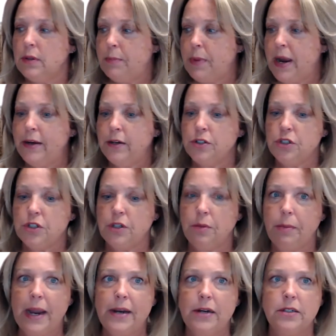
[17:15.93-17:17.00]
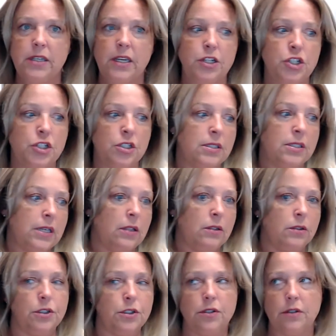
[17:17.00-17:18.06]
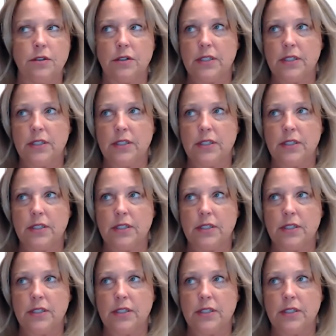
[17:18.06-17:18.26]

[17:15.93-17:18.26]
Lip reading: buyers to their buyer's agent, sellers to their